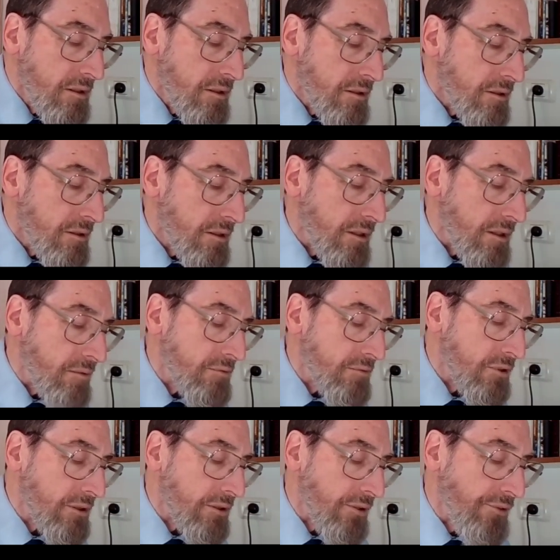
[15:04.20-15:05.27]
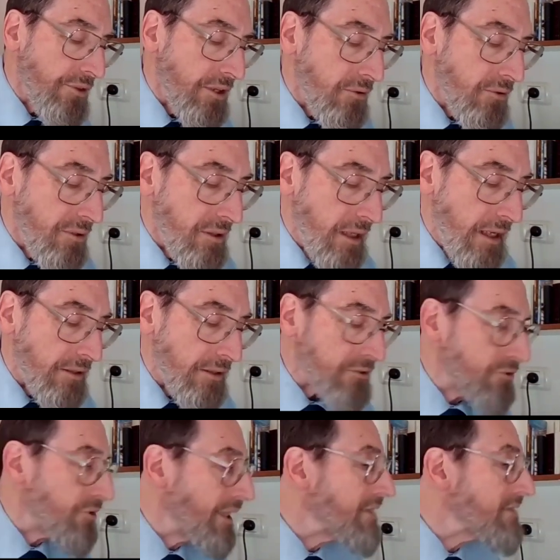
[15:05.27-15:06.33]
Yeah, I'm trying to think how to
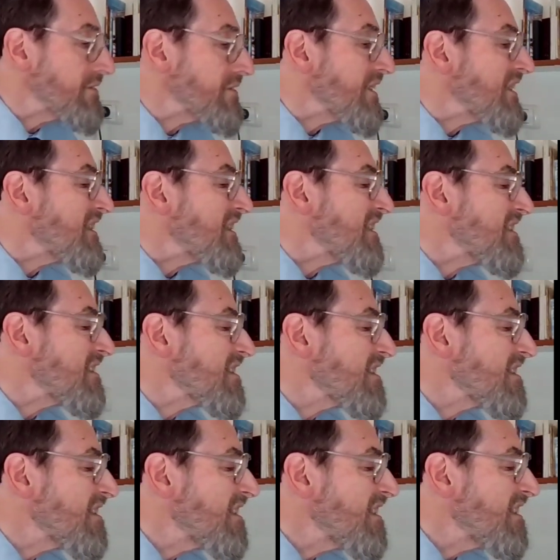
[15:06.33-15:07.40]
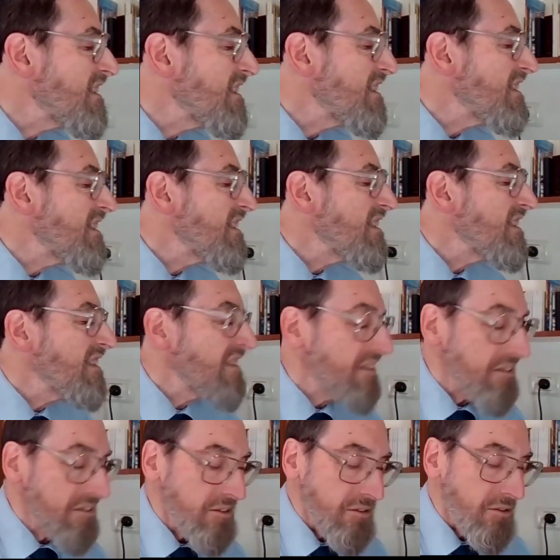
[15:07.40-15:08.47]
translate this.
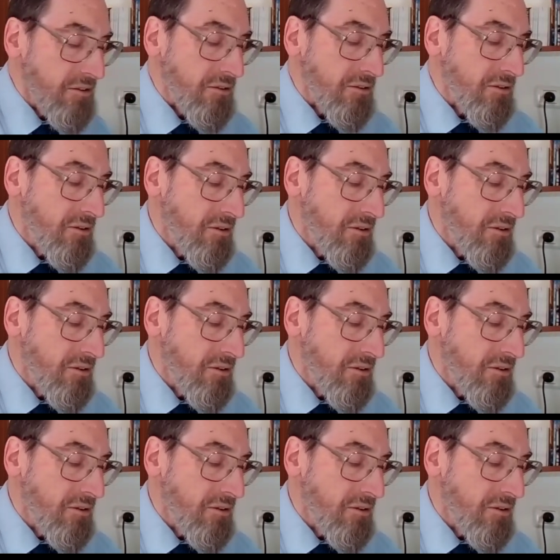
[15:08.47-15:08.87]
It's a